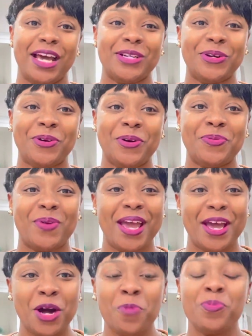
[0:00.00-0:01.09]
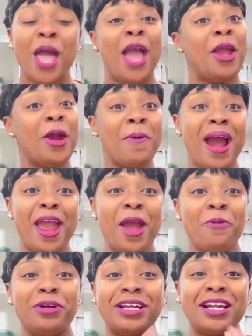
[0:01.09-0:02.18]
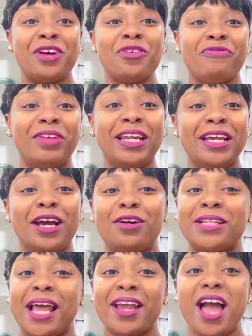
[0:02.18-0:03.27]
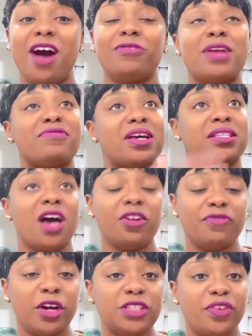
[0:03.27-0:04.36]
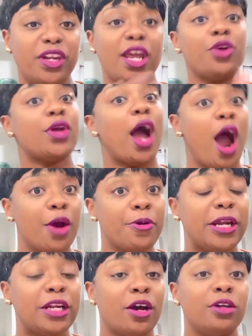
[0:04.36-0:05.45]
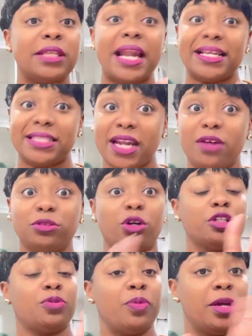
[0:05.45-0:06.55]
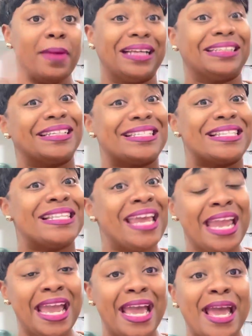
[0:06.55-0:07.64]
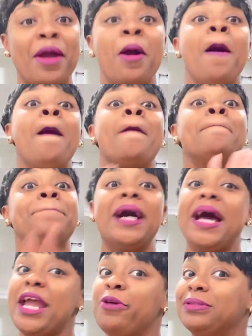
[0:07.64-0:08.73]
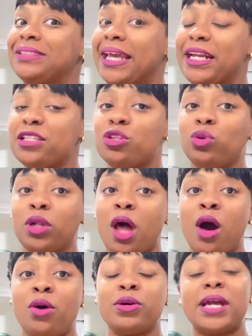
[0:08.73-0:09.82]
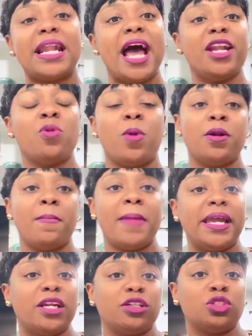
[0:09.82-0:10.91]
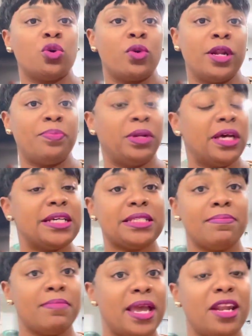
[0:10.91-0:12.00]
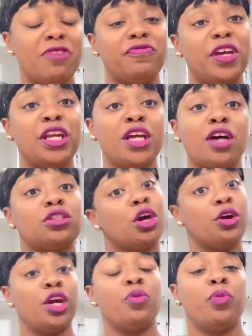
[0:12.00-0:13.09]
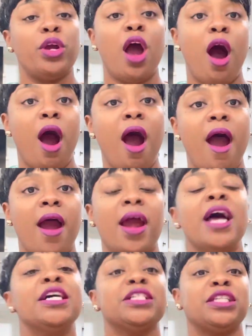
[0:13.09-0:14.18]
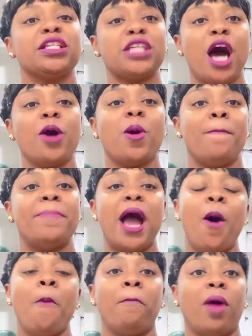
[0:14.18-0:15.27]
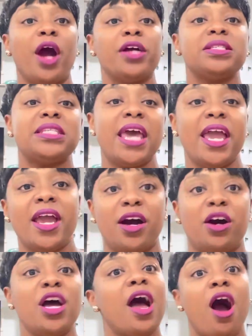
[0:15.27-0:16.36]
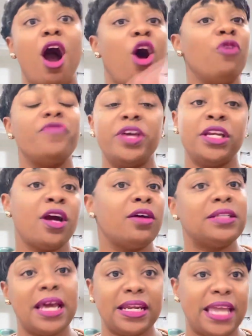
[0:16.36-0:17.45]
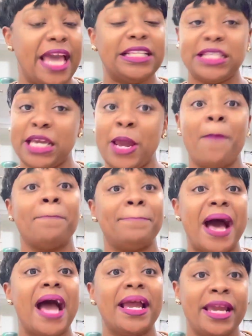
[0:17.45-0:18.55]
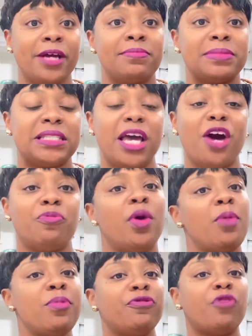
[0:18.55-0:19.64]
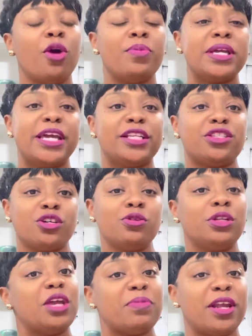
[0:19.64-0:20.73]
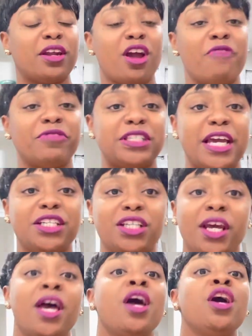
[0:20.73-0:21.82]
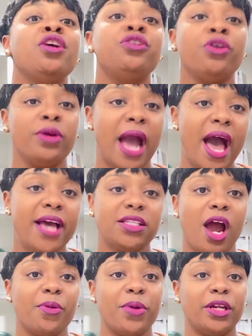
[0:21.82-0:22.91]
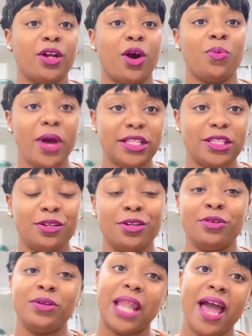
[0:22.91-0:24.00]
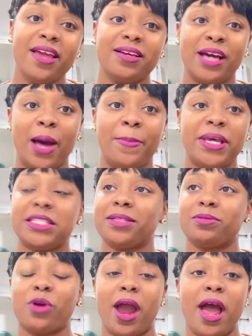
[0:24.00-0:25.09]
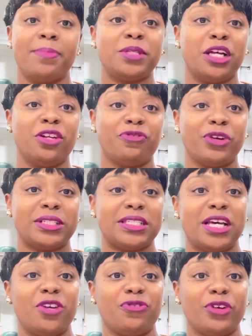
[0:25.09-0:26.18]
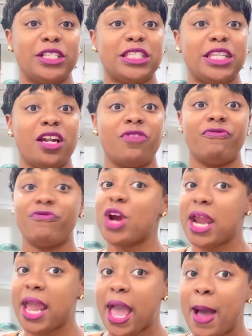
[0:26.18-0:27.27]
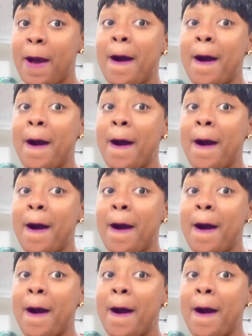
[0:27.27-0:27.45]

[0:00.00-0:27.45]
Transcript: are doing well. Here I am with another video. Now, y'all, if y'all saw the first video, y'all already know that I said I was going to speak about this then, but it was getting too long and I didn't want to make it a 20 plus minute video. So here we are to talk about Martell. Whole video dedicated to him by himself. But before we get too deep in the conversation, you guys already know what to do. Like, comment, subscribe, tell a friend to tell a friend to tell a friend.